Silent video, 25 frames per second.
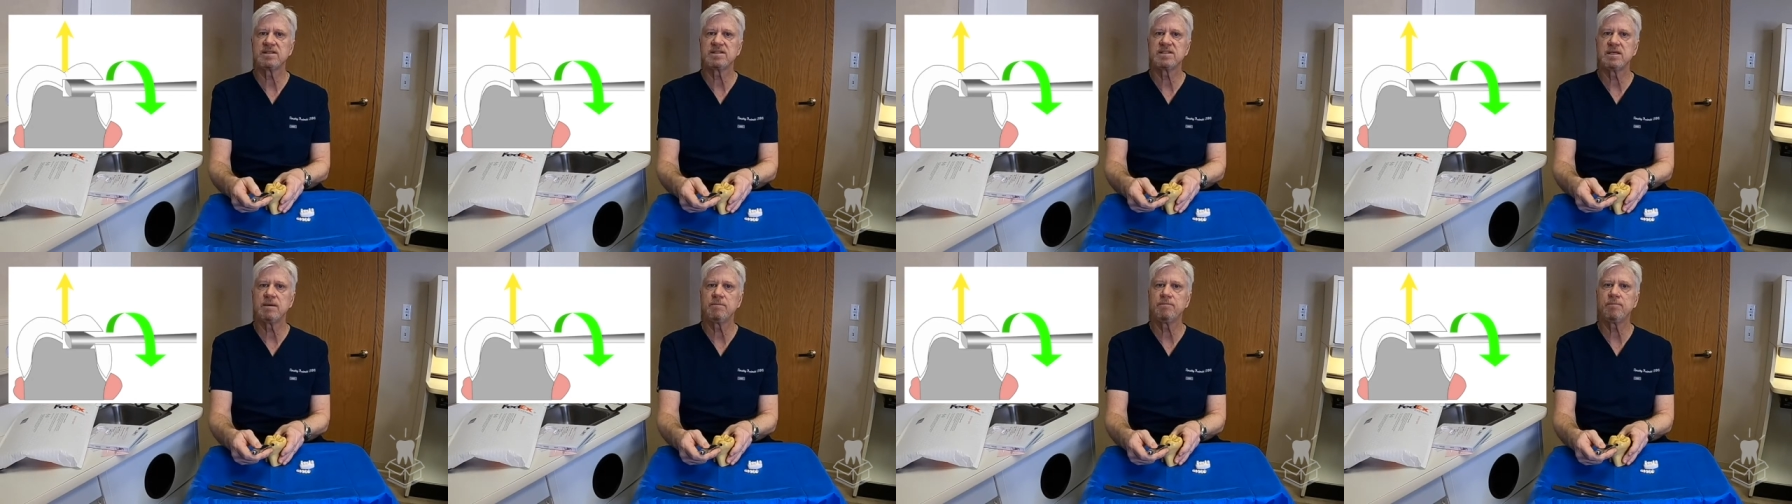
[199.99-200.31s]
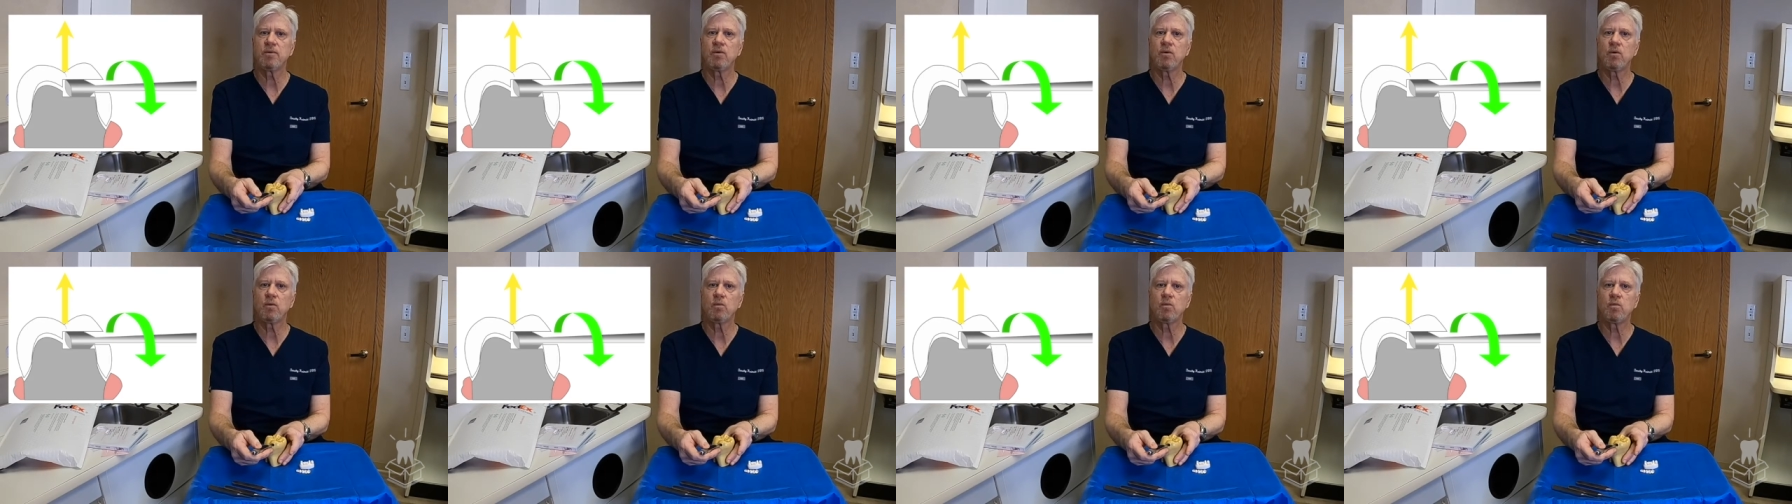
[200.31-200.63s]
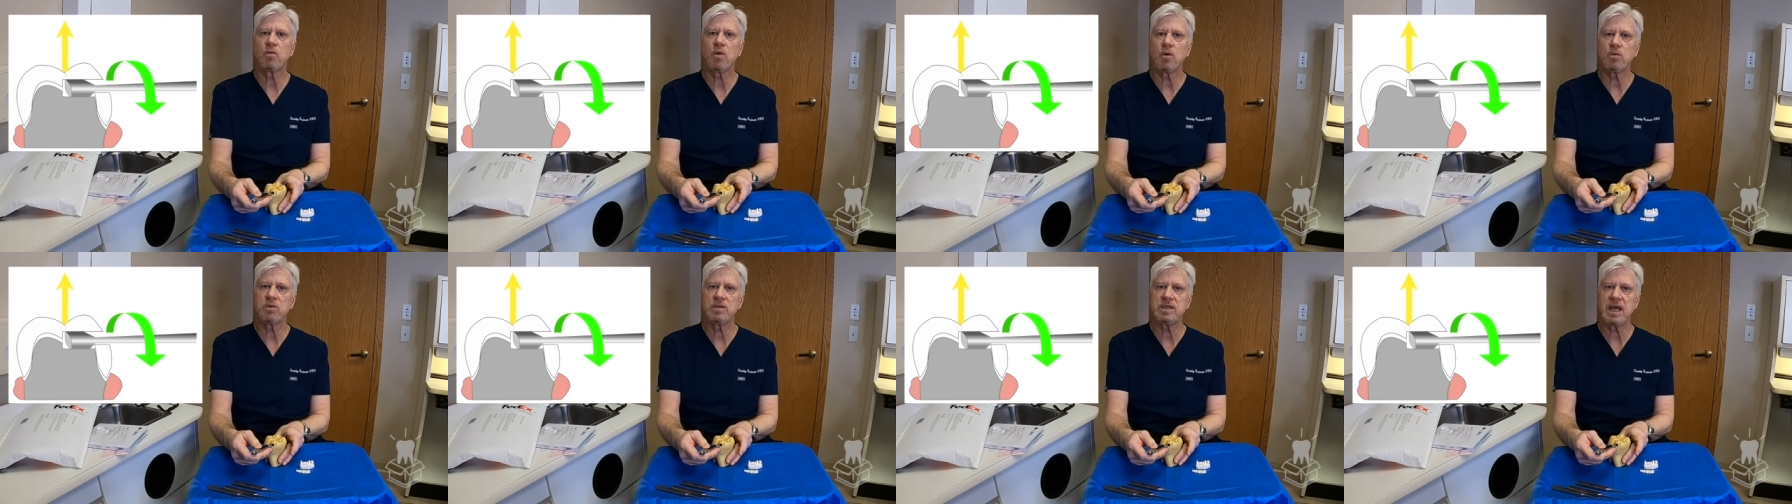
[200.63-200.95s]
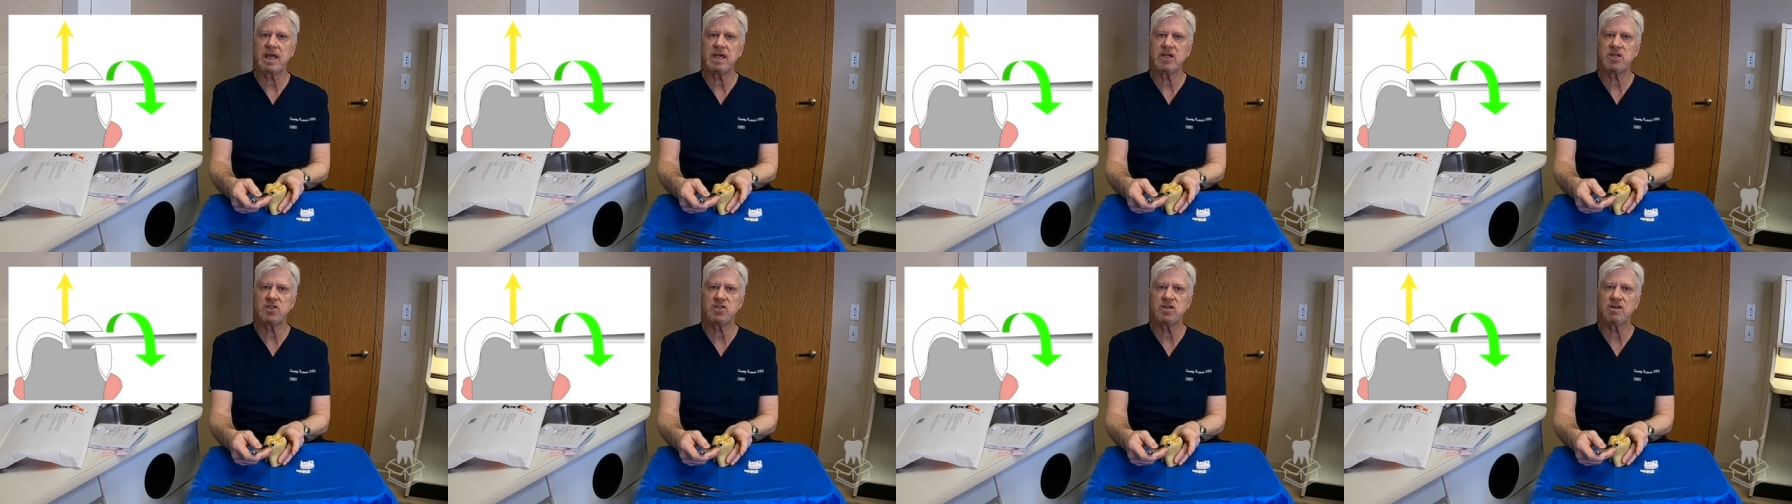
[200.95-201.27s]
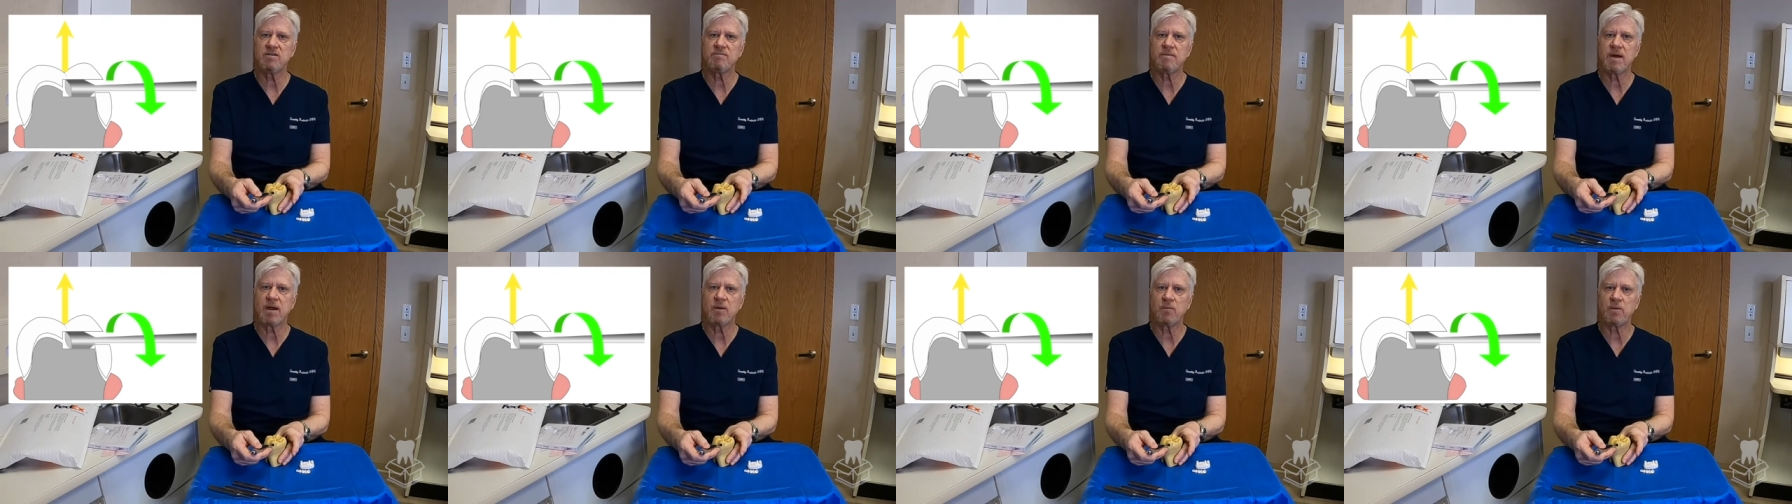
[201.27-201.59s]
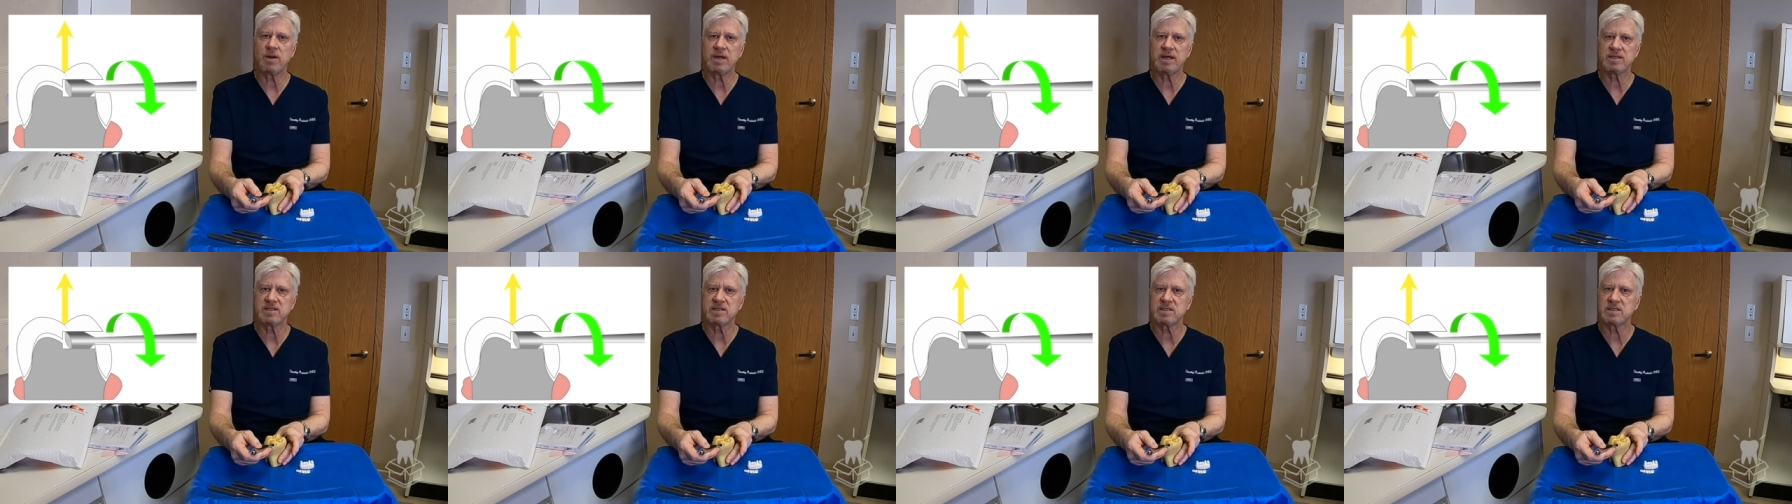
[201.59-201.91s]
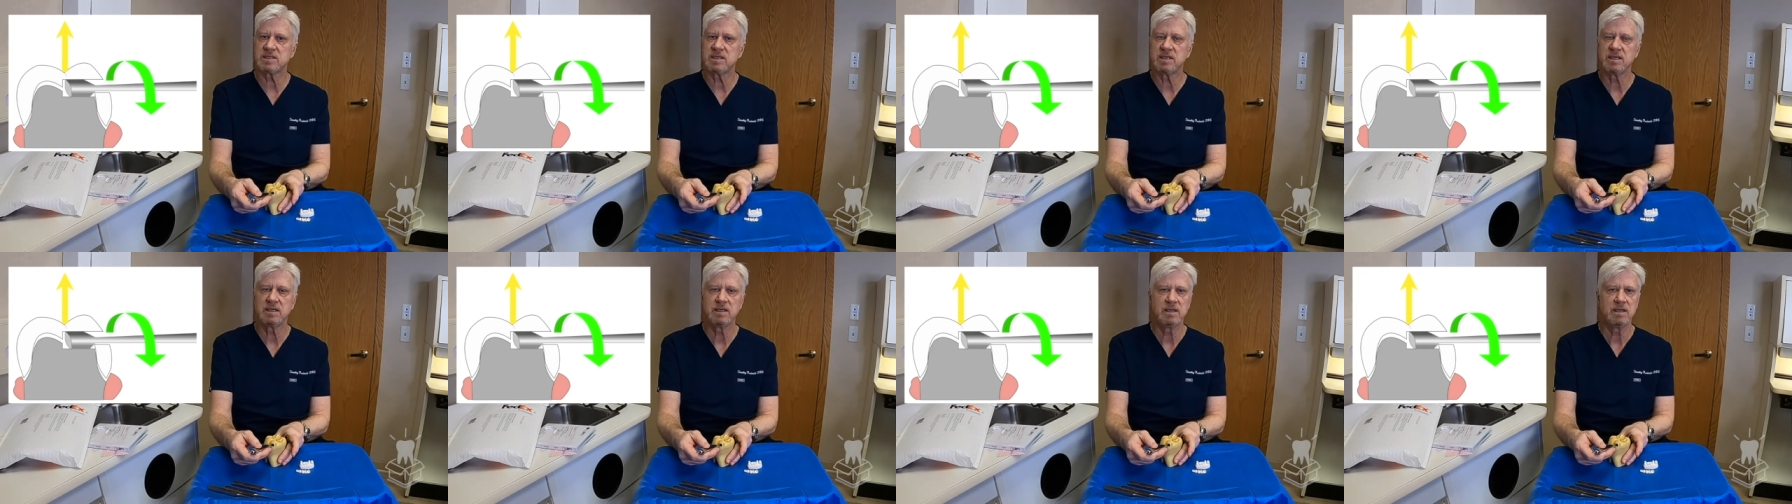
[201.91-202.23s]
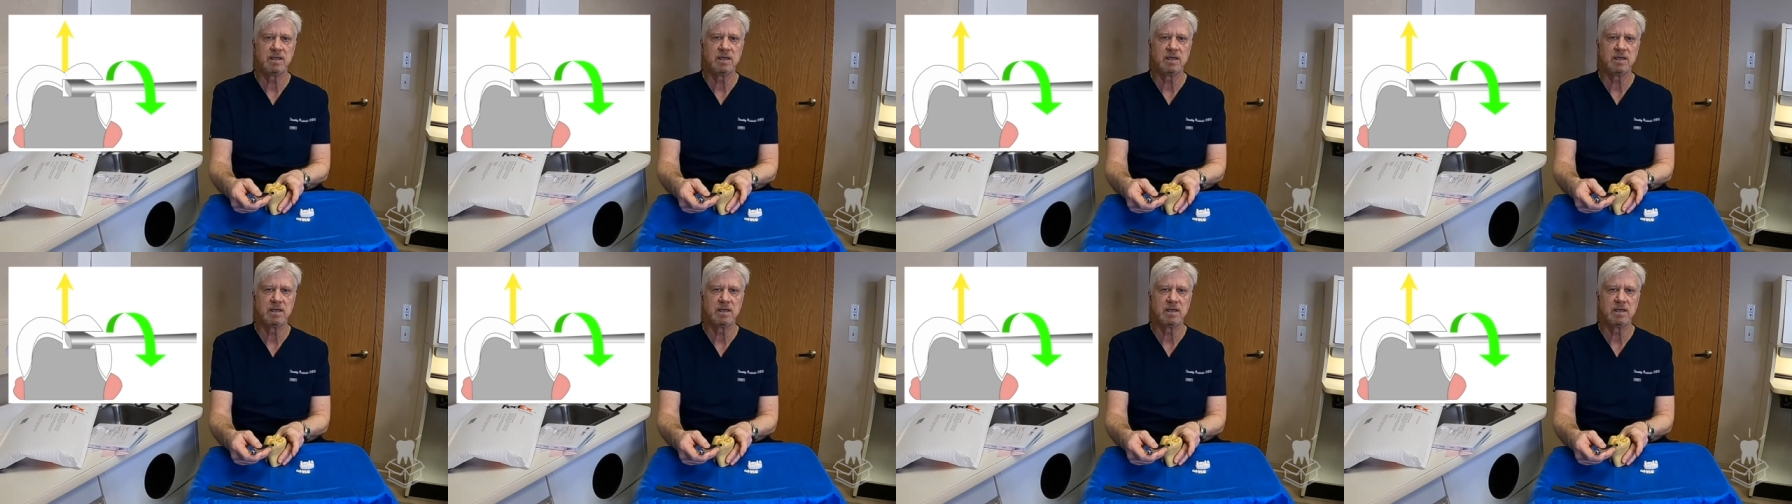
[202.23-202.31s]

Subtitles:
simple rotation of my wrist,